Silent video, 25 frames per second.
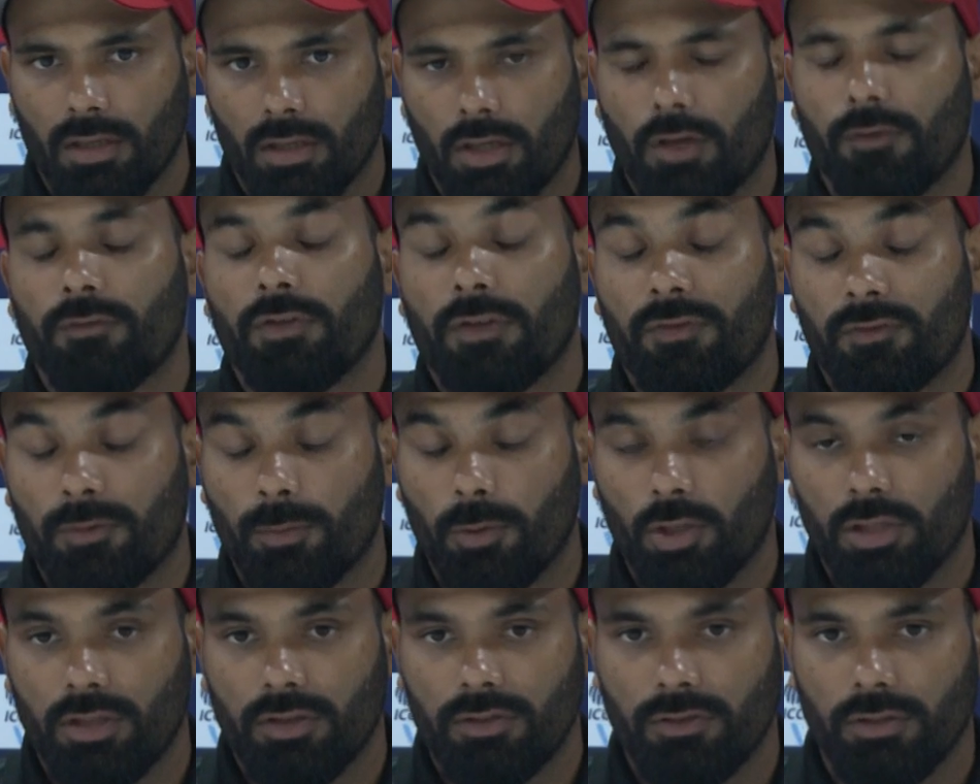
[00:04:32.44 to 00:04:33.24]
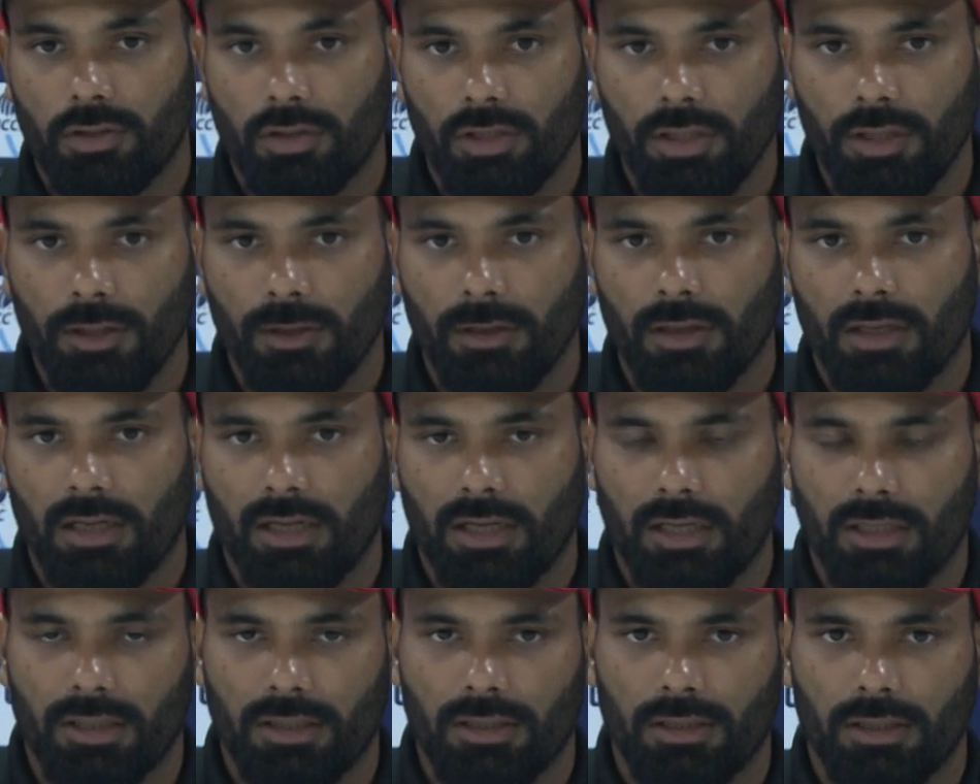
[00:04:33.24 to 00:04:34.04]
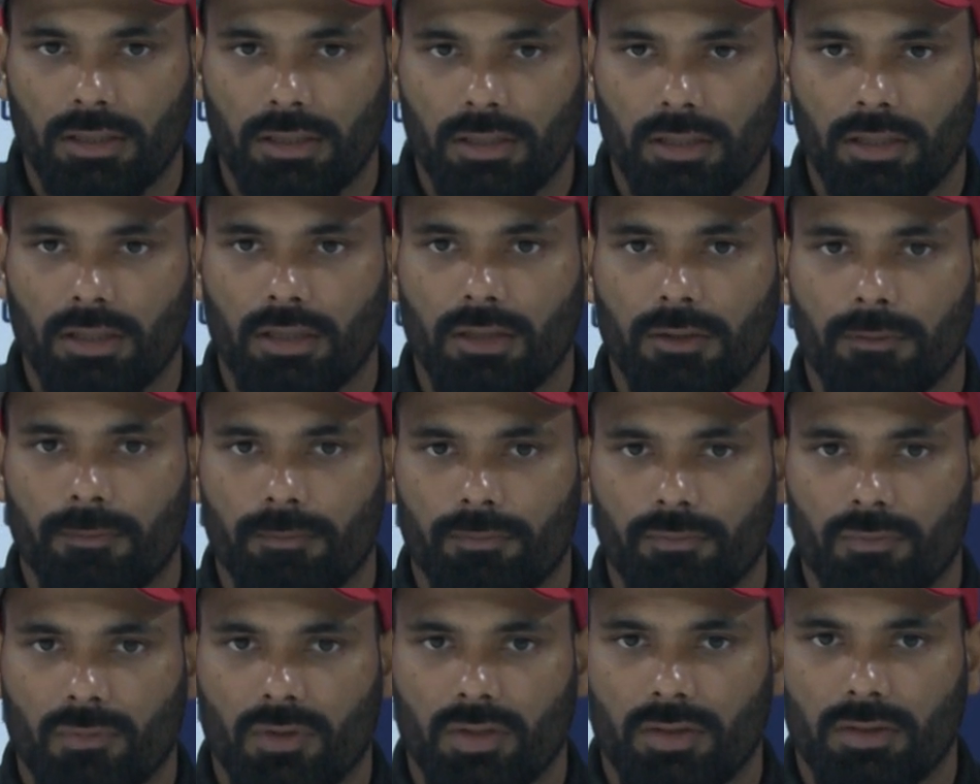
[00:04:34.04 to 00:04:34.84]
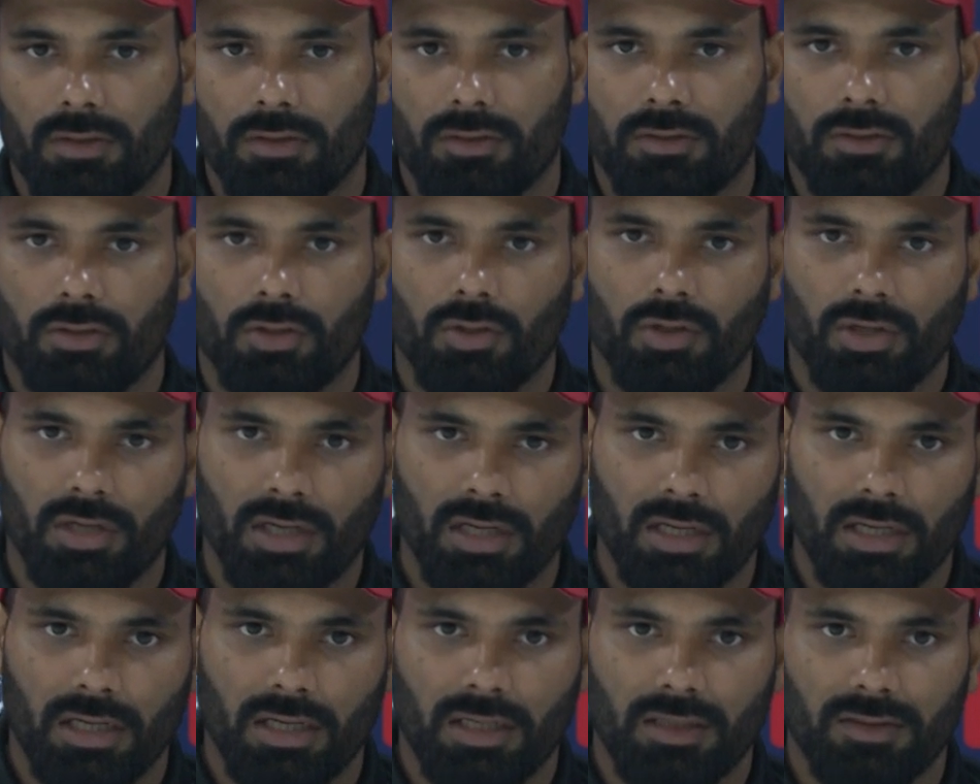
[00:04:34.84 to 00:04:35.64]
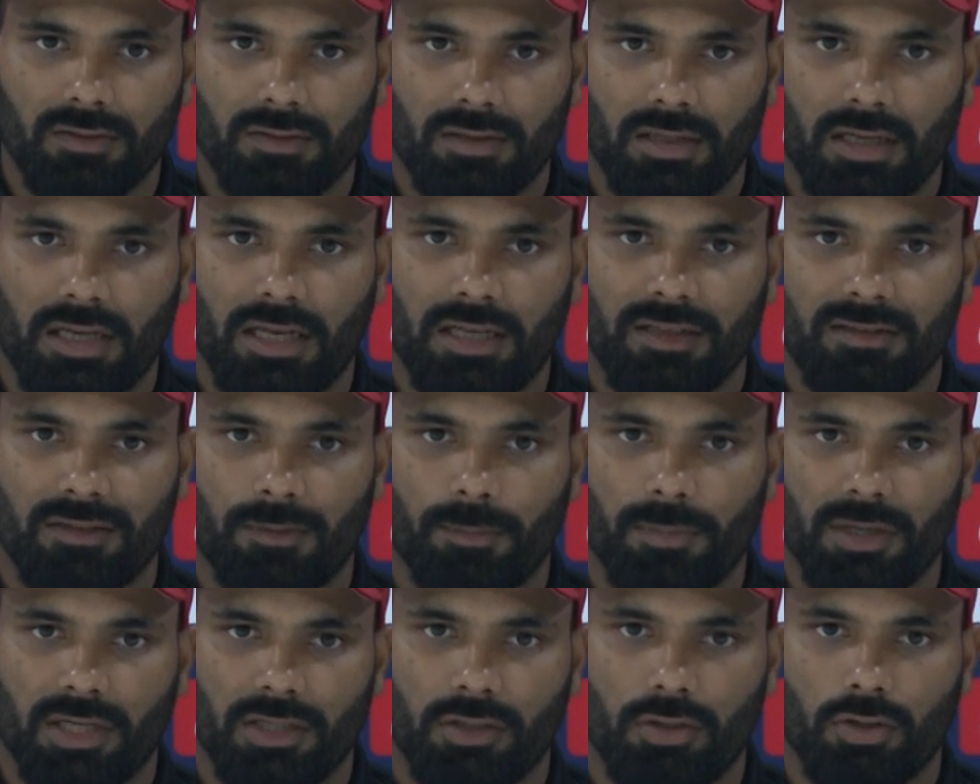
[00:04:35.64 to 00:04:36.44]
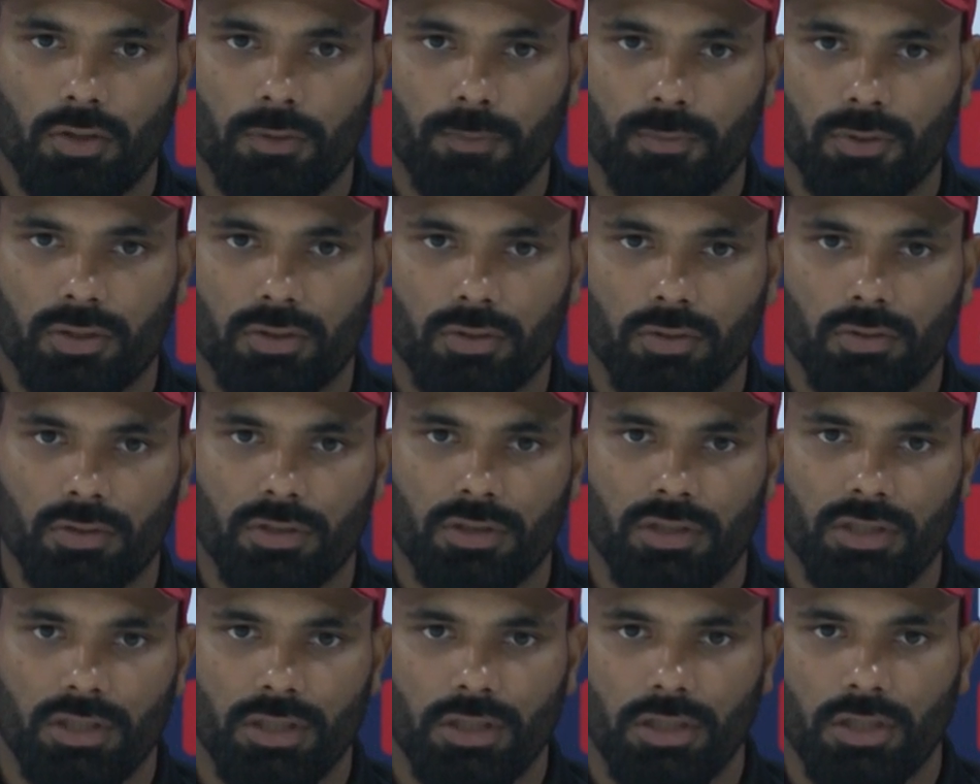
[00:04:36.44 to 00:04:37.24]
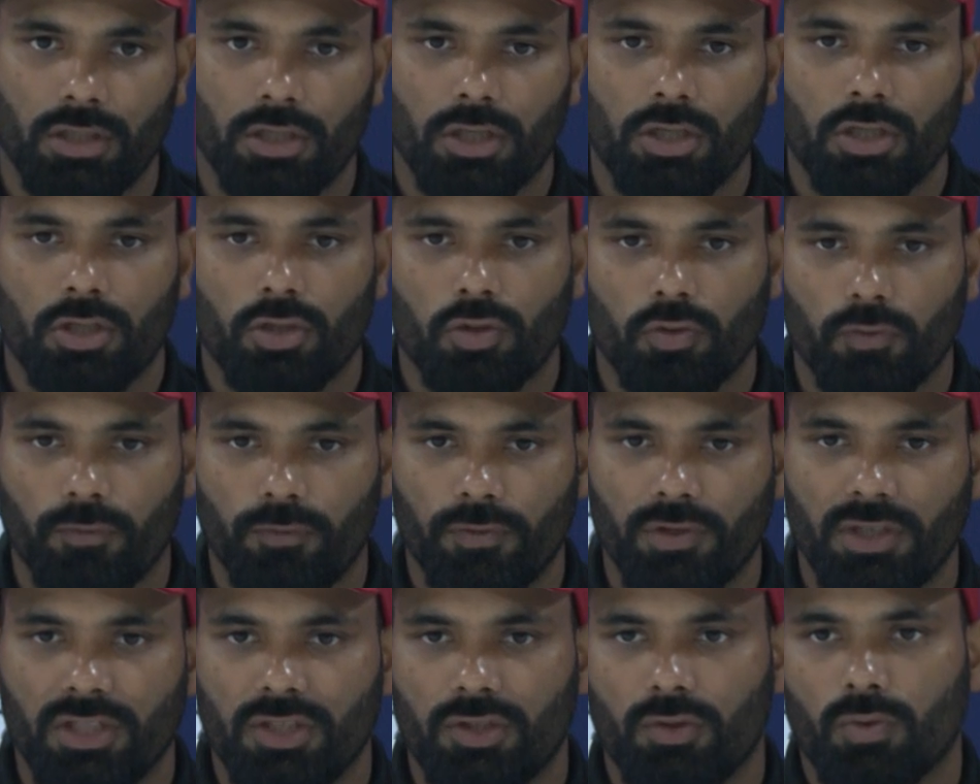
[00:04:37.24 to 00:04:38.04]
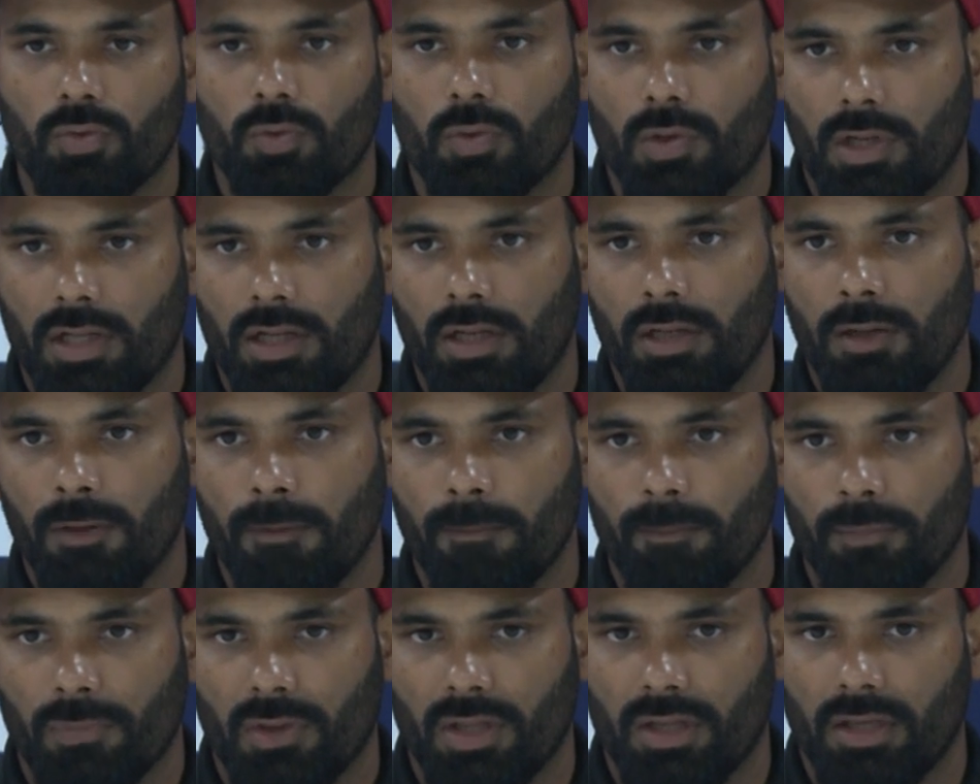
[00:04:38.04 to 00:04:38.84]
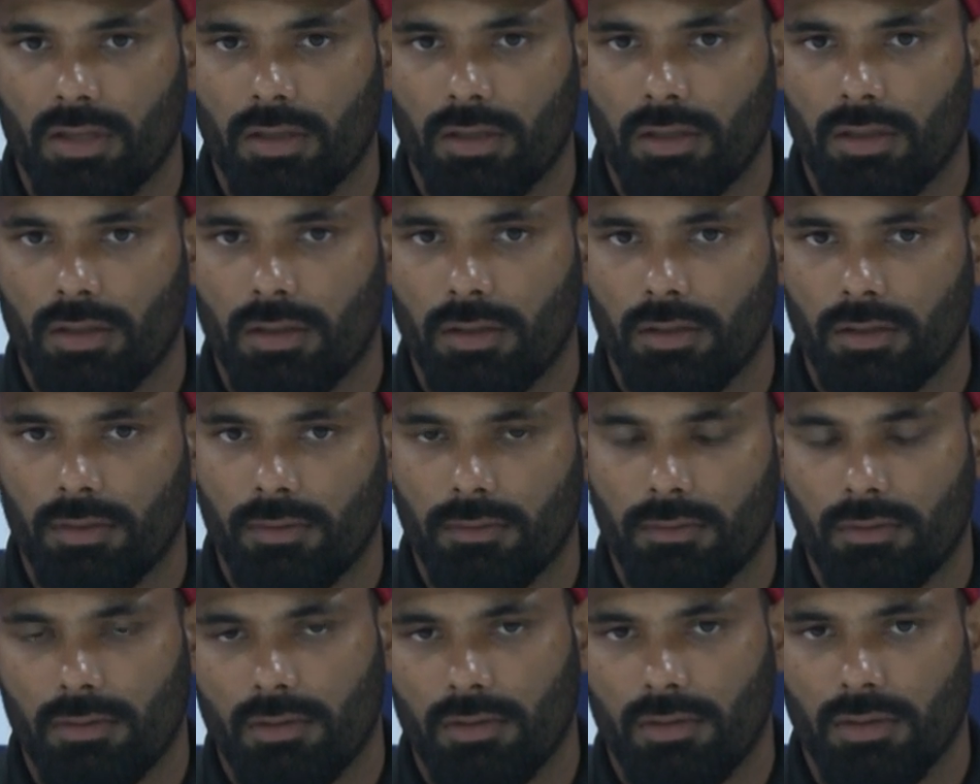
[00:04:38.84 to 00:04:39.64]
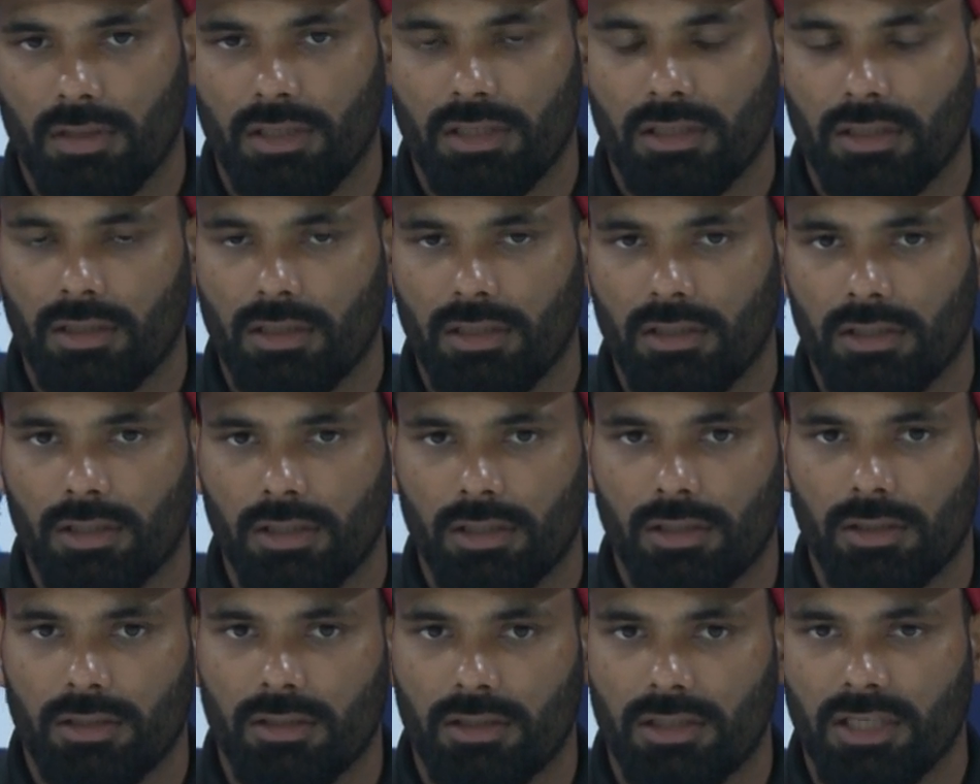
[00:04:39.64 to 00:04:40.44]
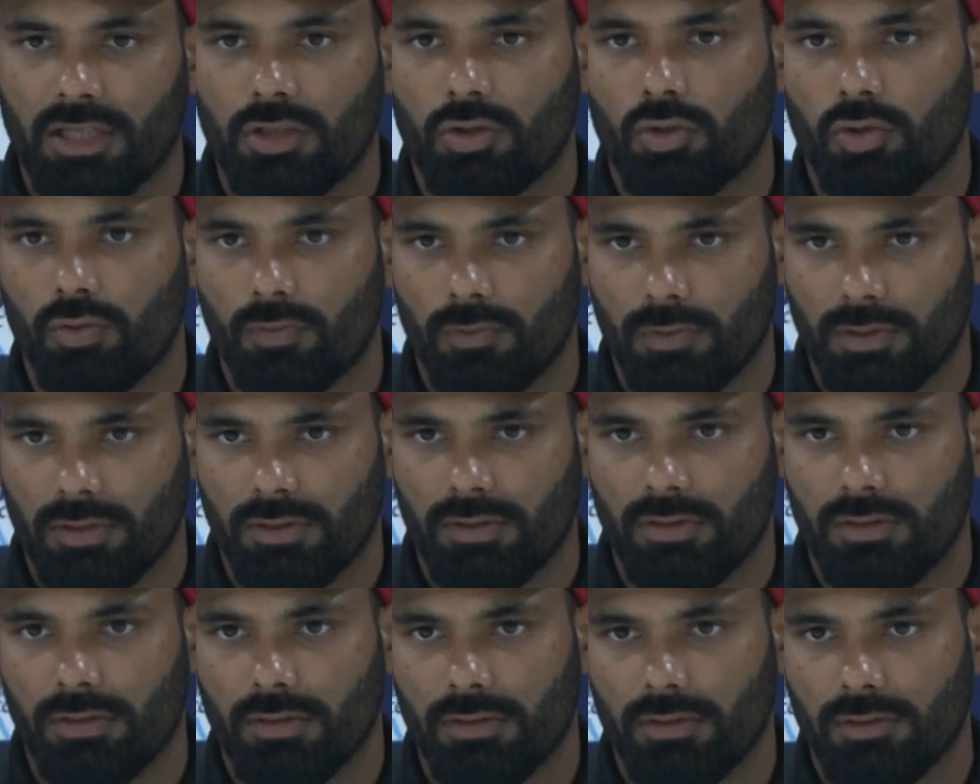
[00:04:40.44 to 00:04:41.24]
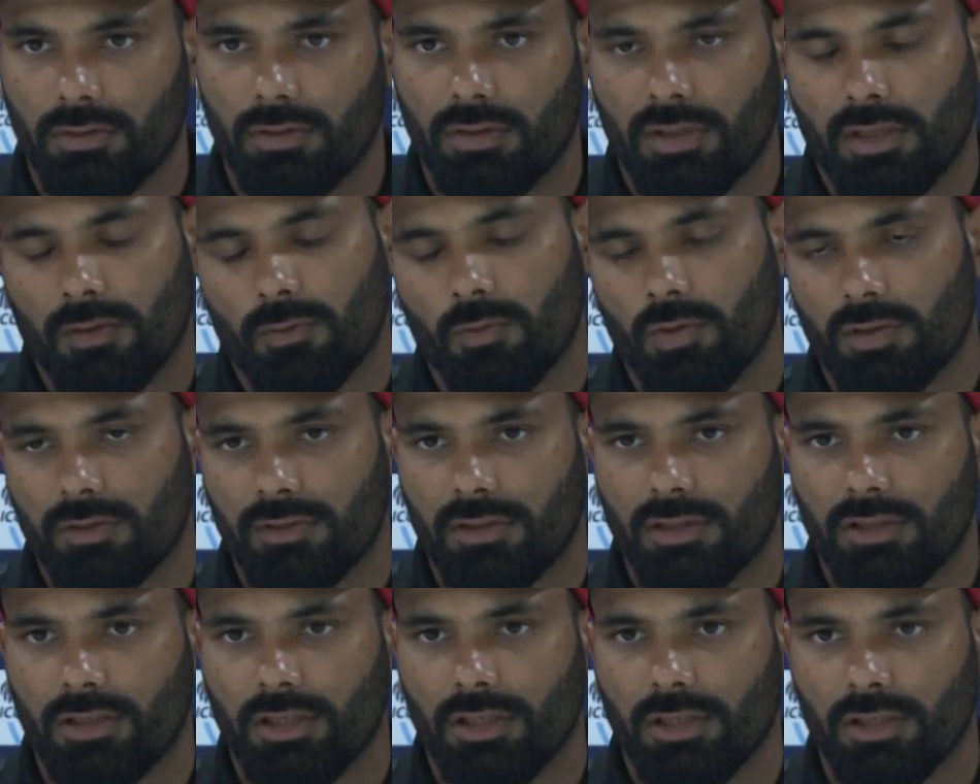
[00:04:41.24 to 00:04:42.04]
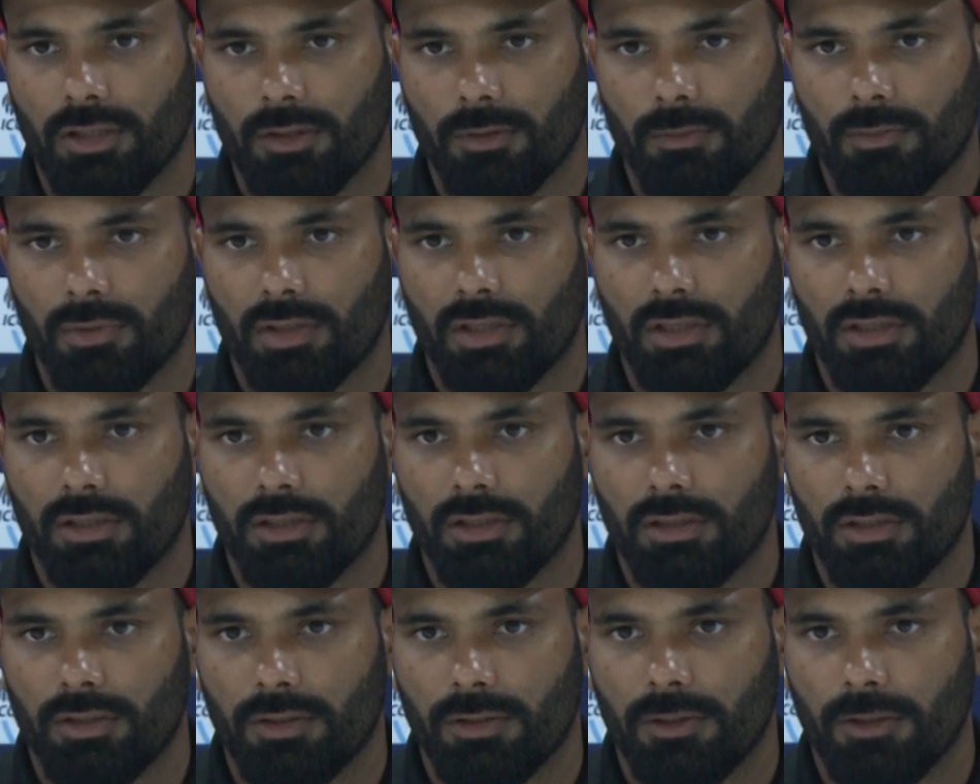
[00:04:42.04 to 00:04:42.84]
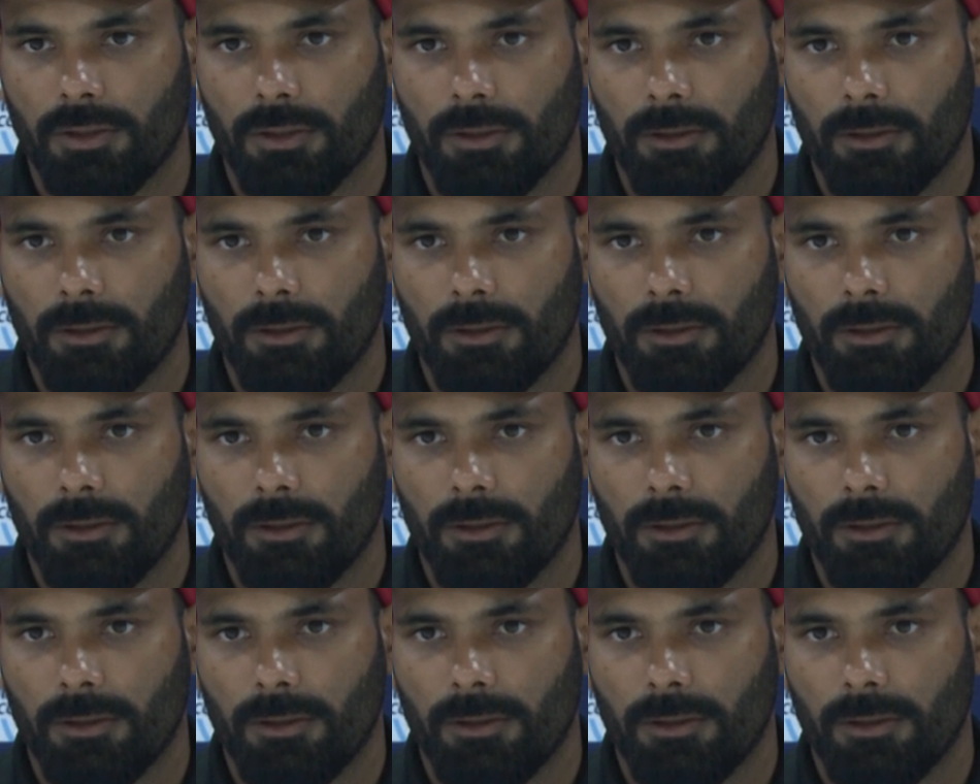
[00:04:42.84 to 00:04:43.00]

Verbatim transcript: a fifth bowler, sorry. And uh, so Ranga is, has a better opportunity to finish well uh, in, a, in our death overs. So that was the thinking behind it.